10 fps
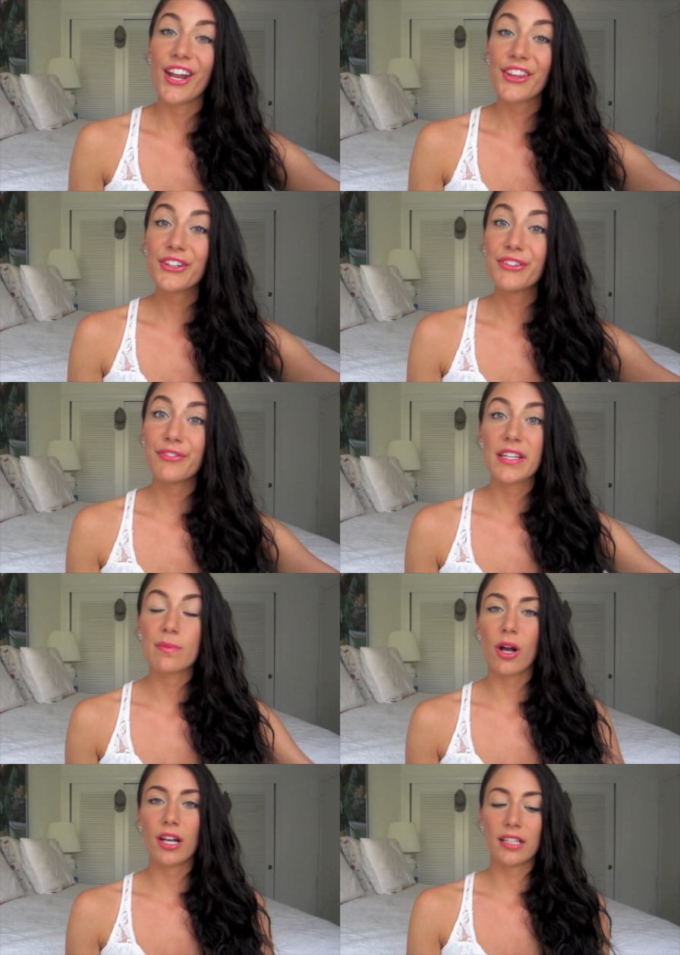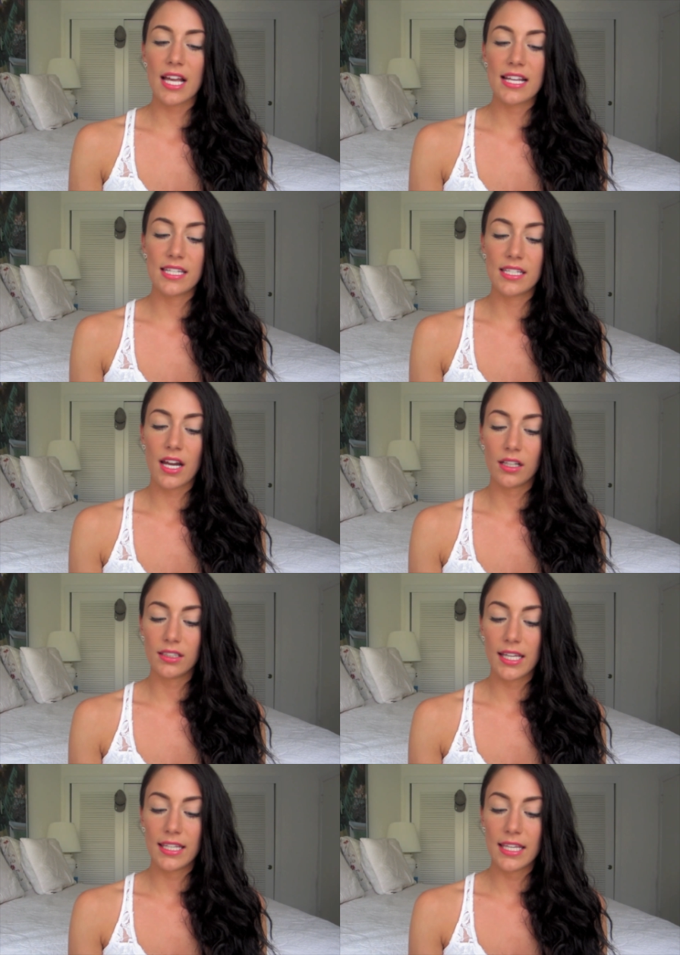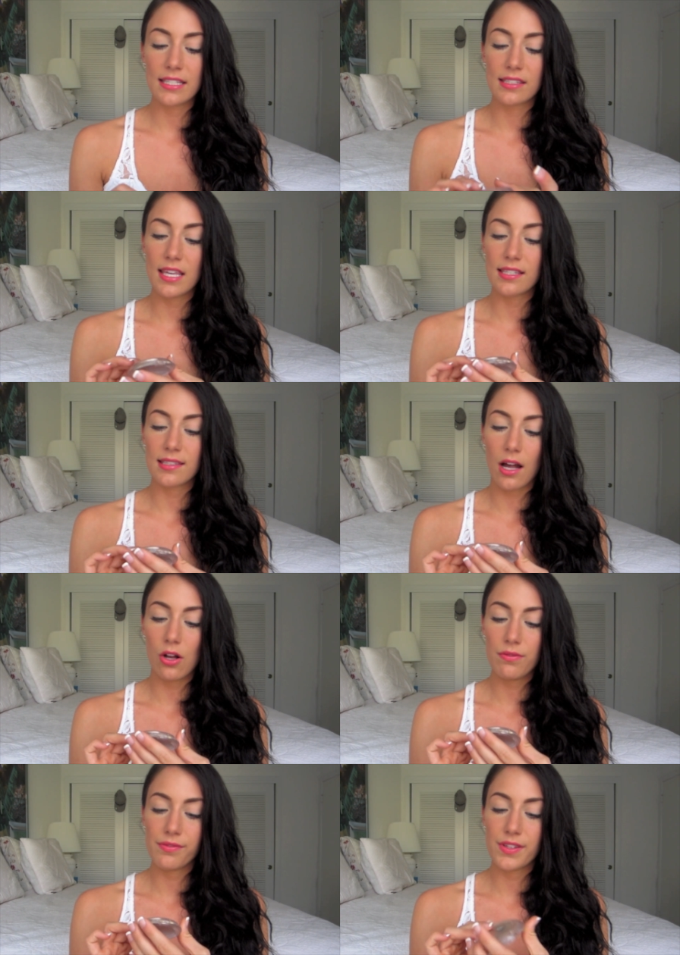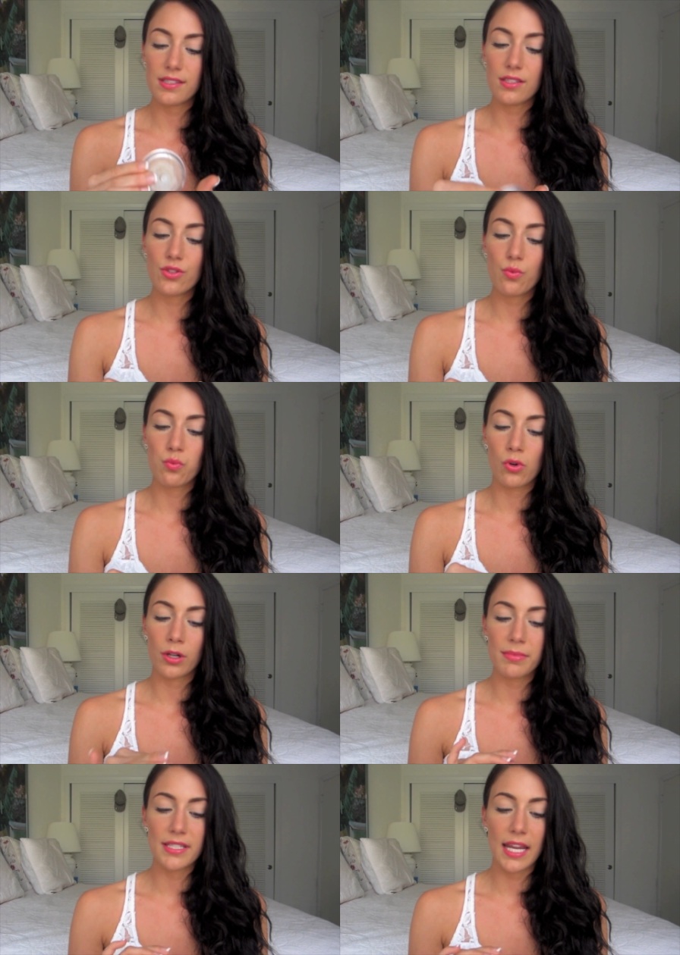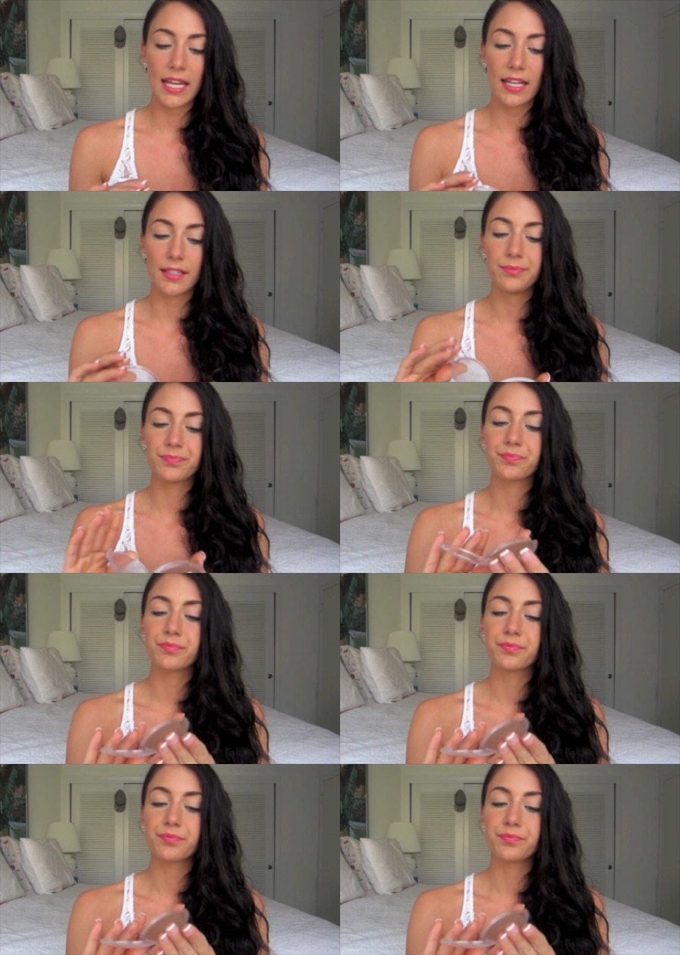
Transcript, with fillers: Another face product I did not like is this e.l.f. This is the Warm Tan